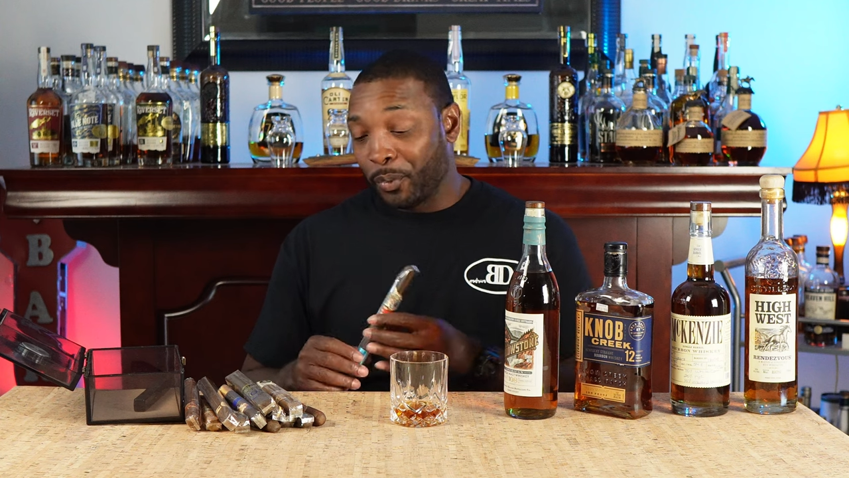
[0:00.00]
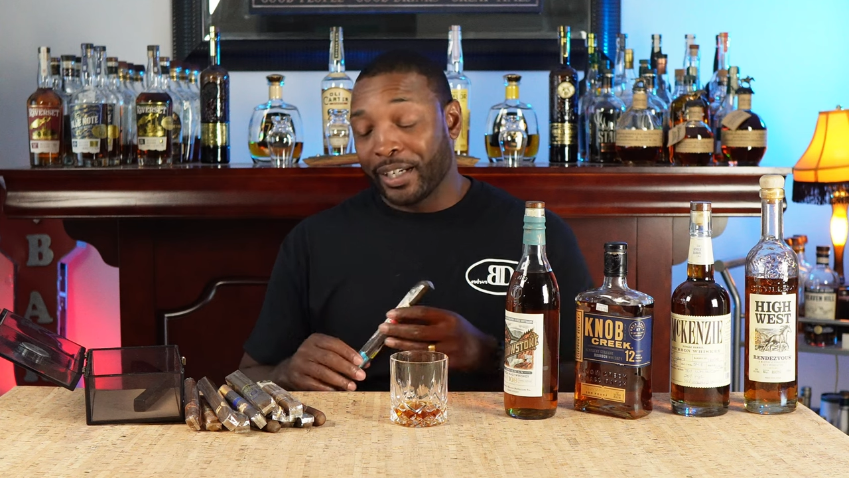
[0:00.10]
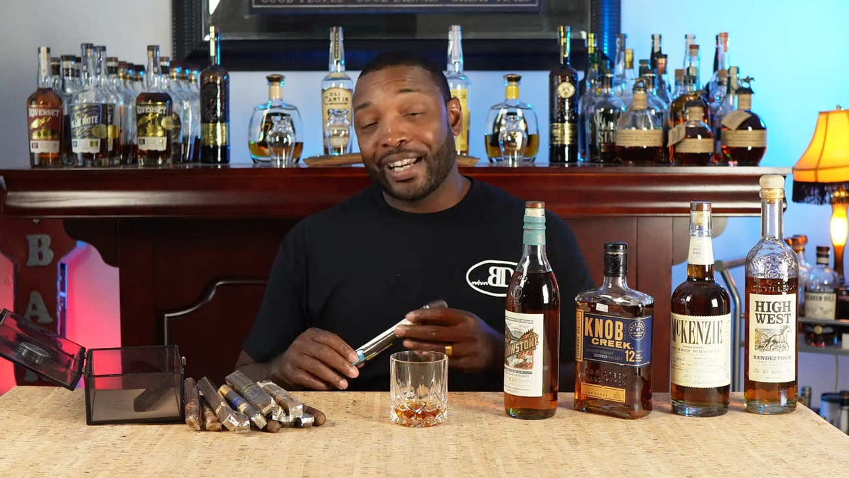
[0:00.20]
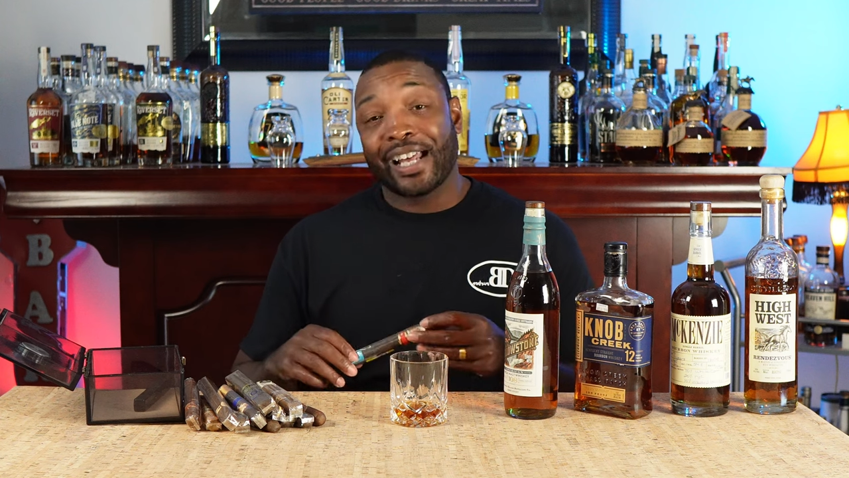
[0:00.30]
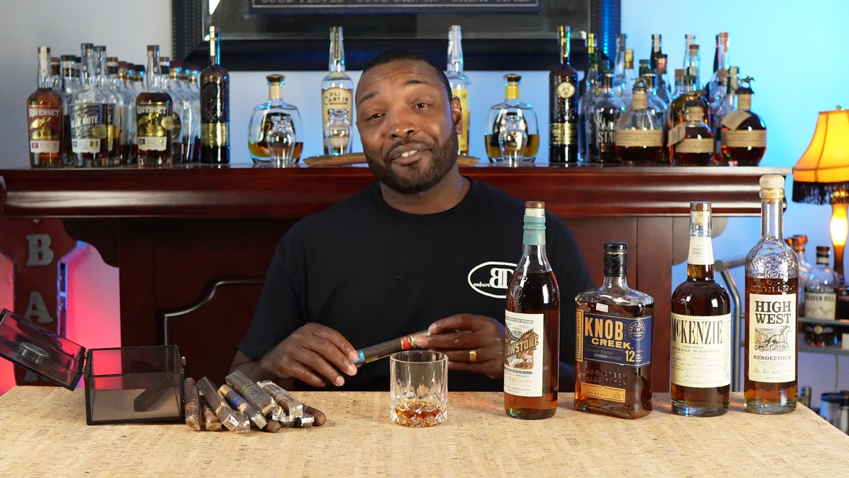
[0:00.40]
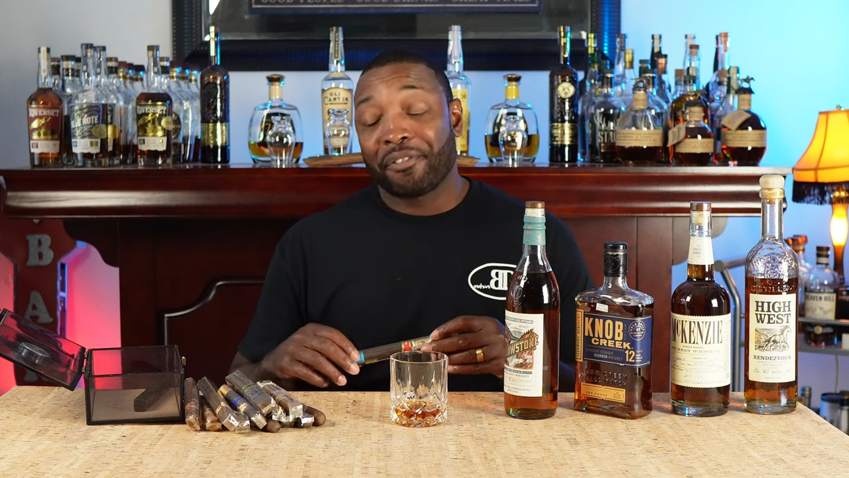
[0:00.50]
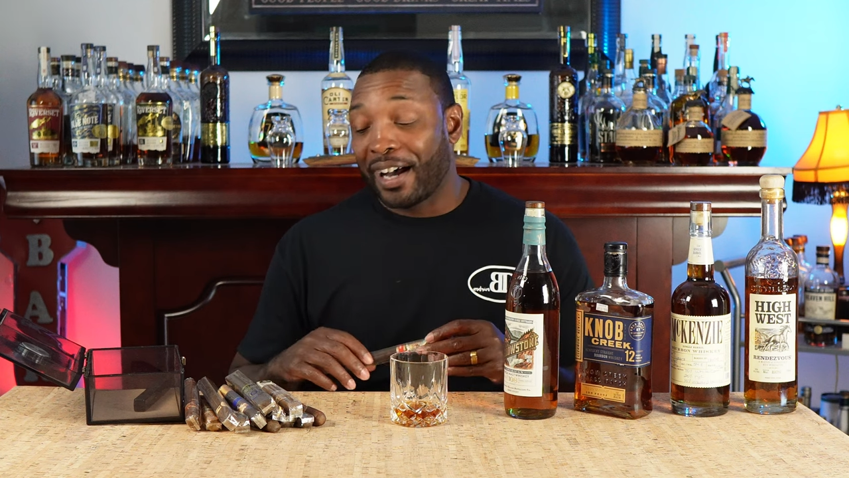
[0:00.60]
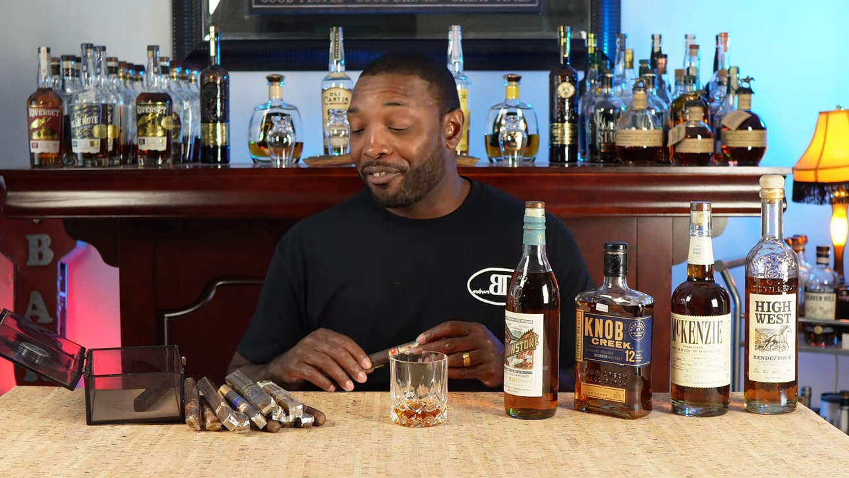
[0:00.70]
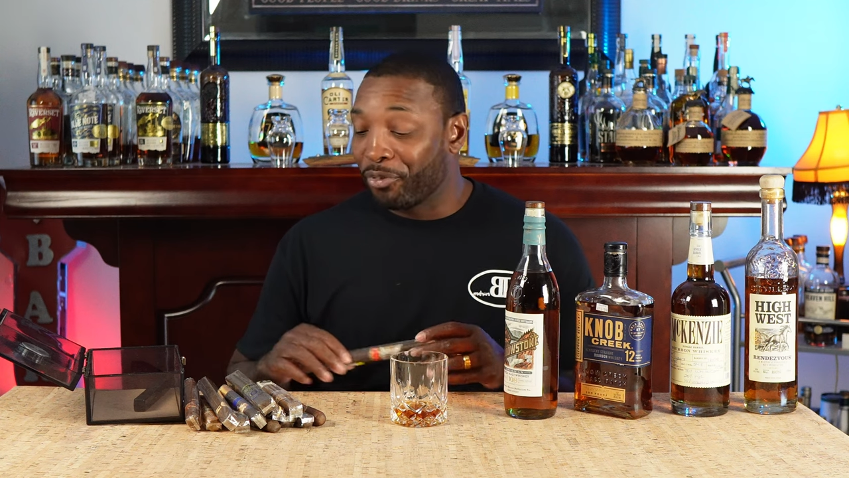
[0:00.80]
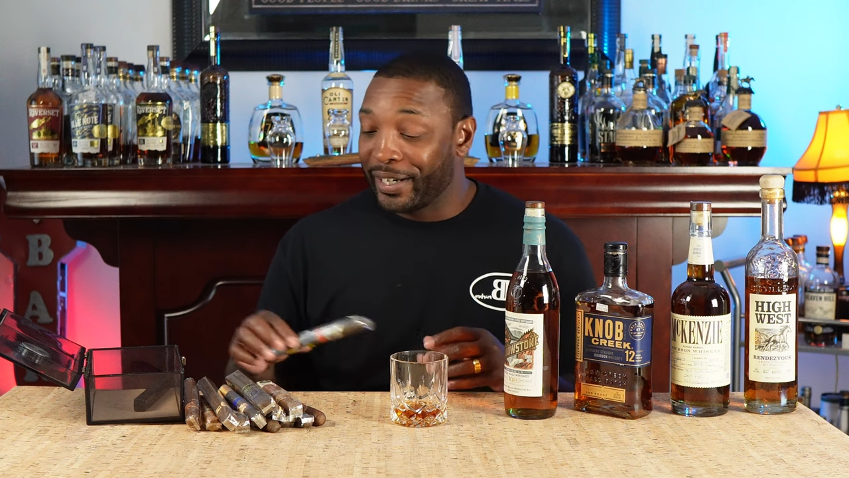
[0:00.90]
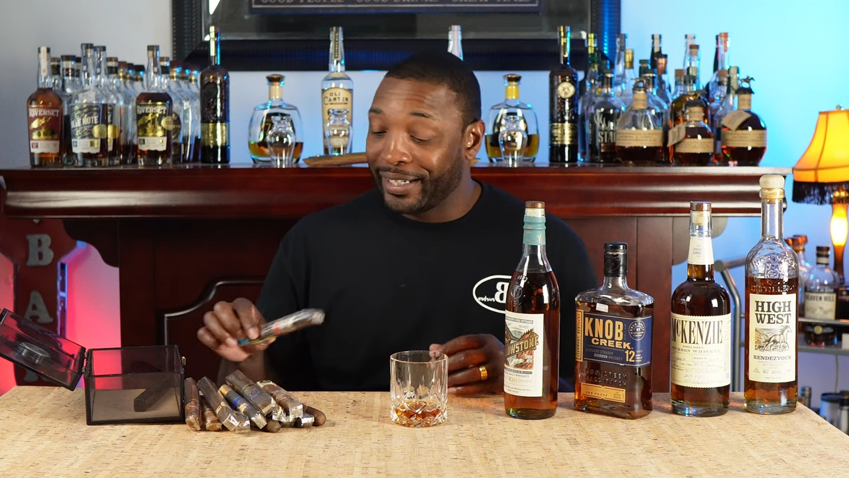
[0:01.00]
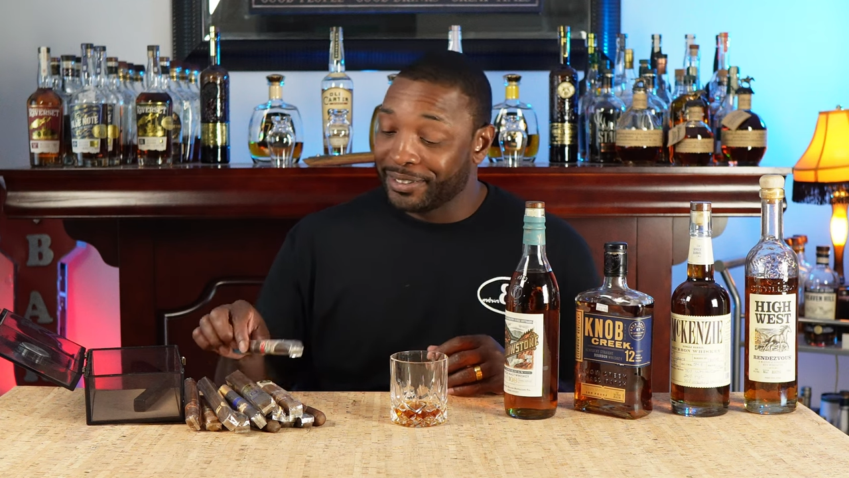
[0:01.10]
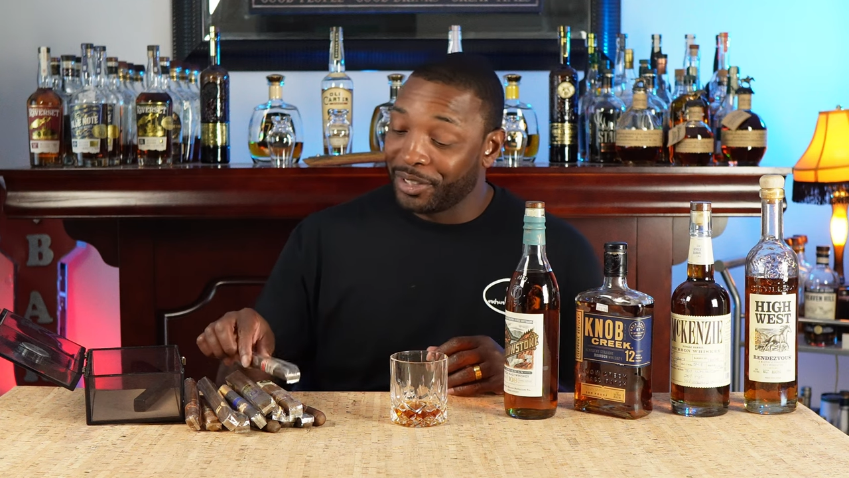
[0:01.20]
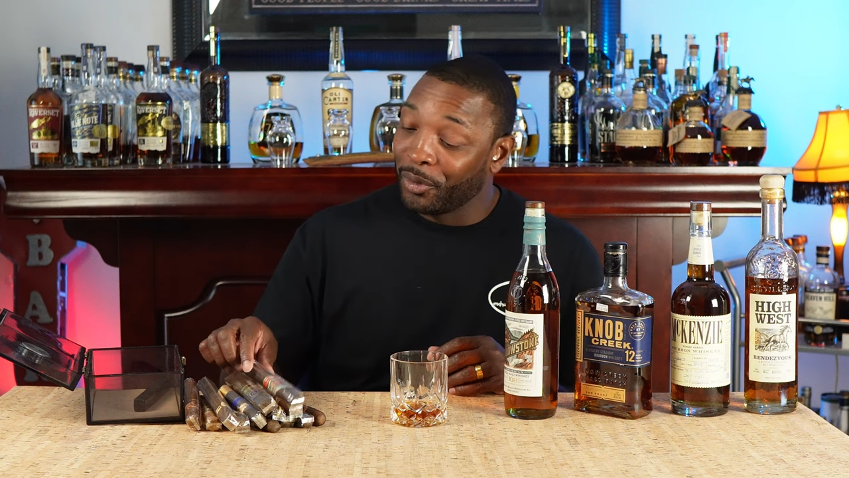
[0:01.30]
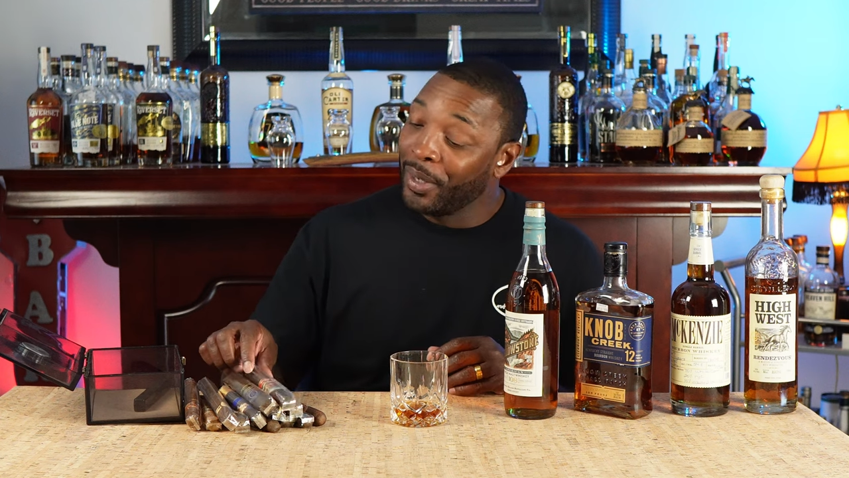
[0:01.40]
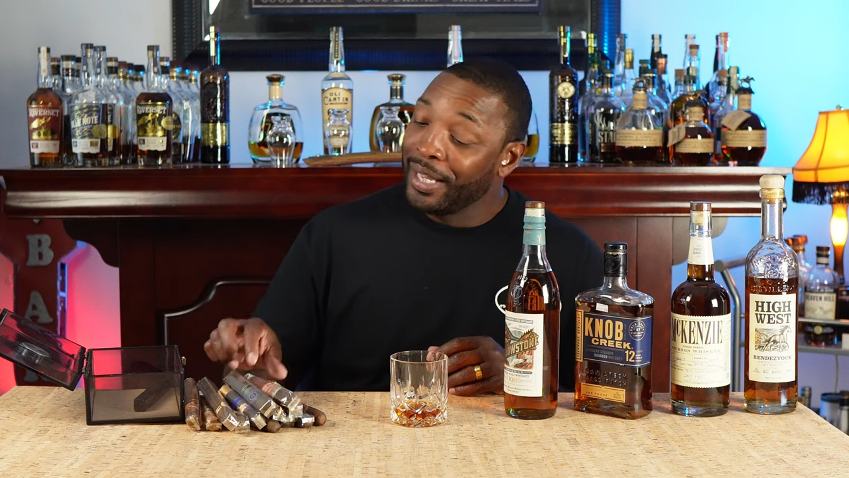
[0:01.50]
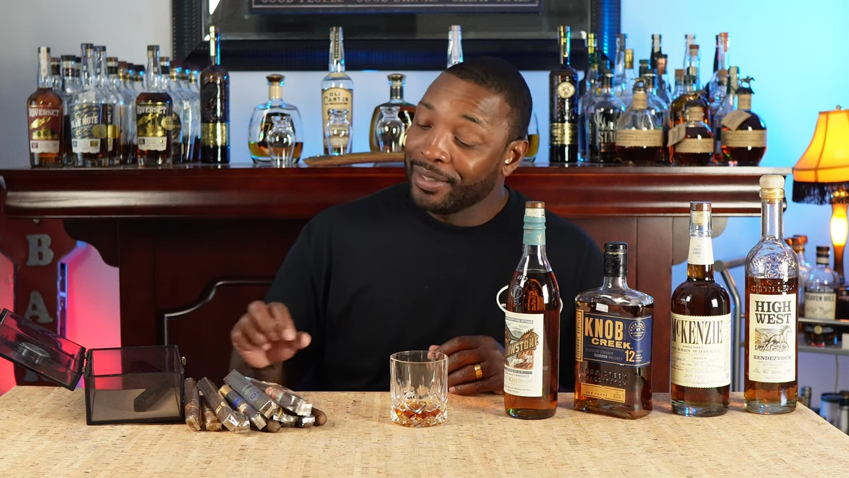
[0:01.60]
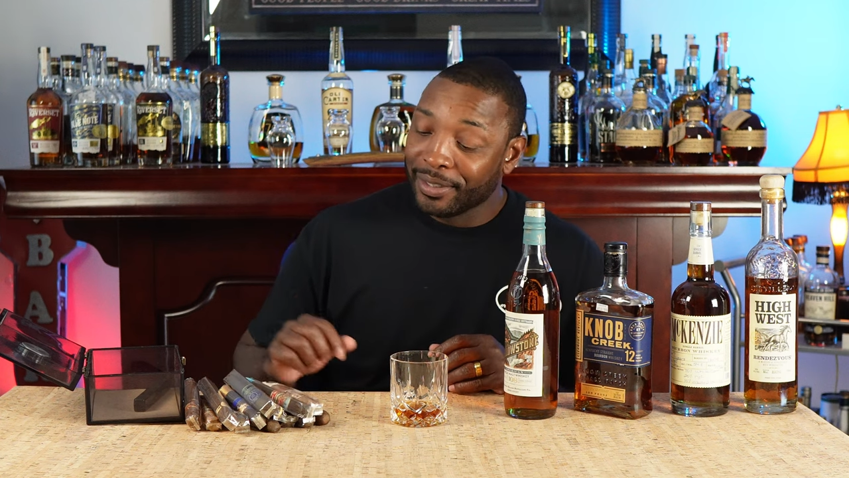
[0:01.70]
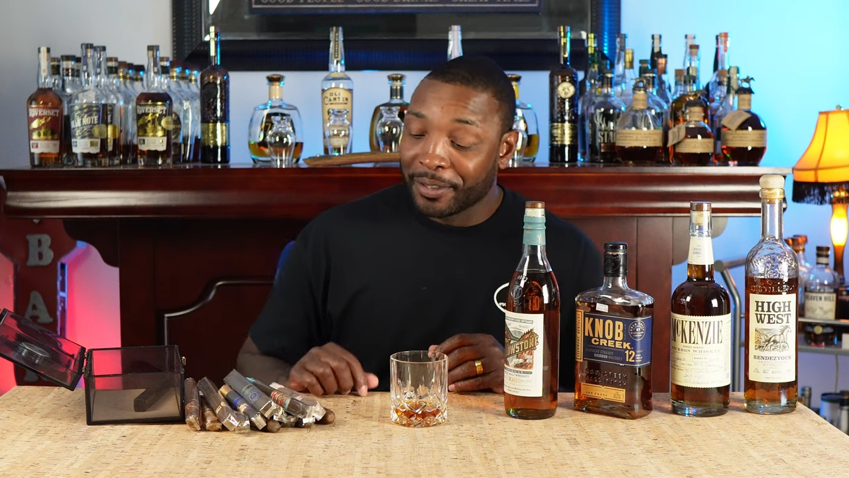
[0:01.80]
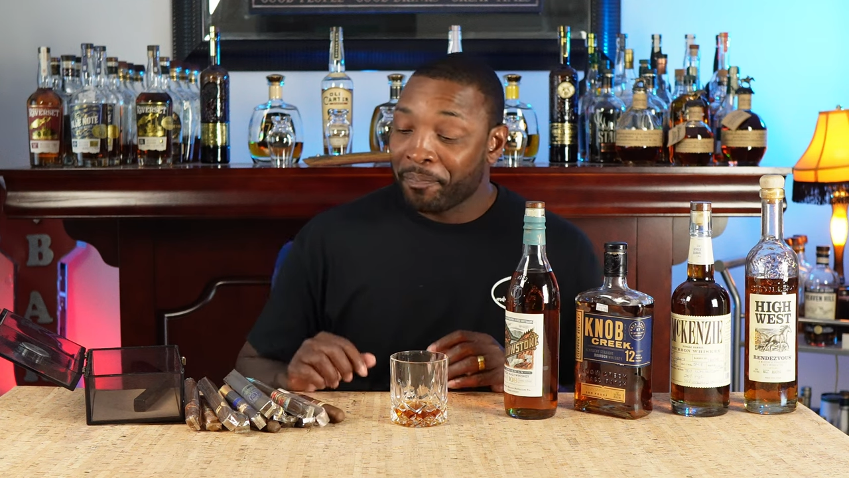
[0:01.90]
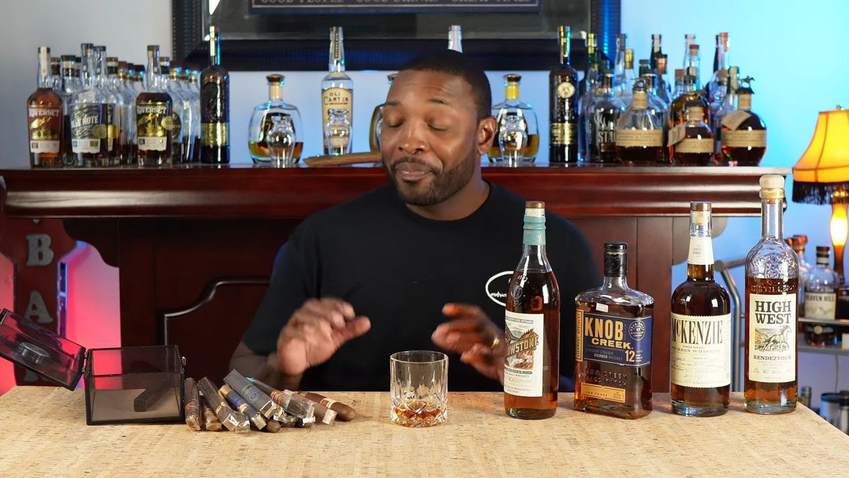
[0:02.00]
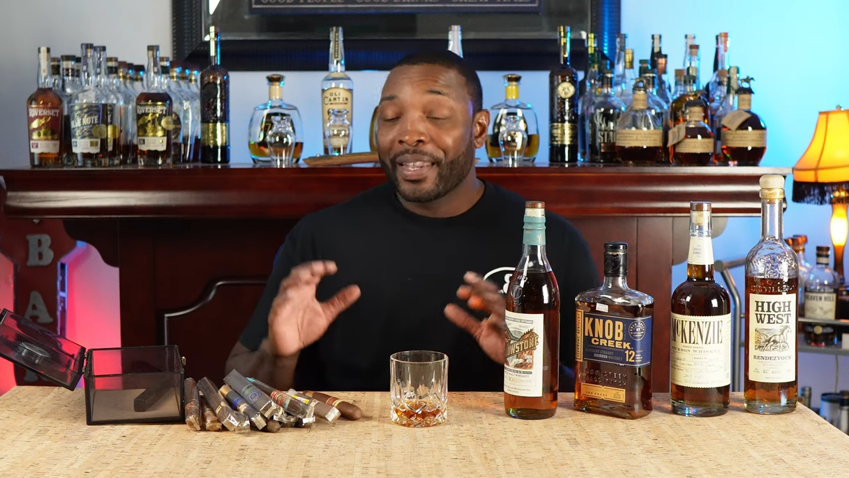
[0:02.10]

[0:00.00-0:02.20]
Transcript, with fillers: with a 95 rating. So look,